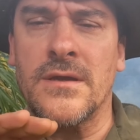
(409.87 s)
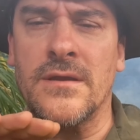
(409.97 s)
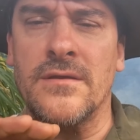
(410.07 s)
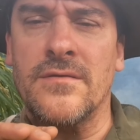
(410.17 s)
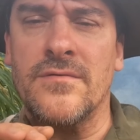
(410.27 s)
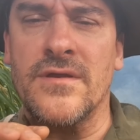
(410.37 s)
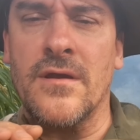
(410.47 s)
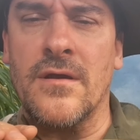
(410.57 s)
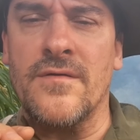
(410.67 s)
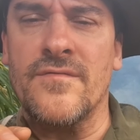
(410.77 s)
And there they
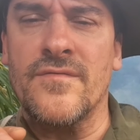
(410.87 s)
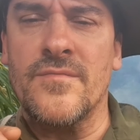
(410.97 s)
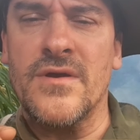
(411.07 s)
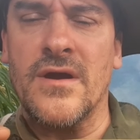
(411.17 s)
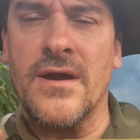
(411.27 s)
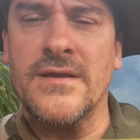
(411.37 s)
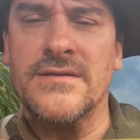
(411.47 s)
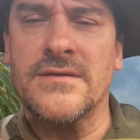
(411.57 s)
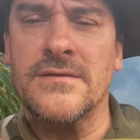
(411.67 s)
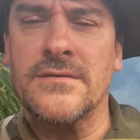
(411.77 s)
are from
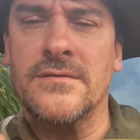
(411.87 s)
behind.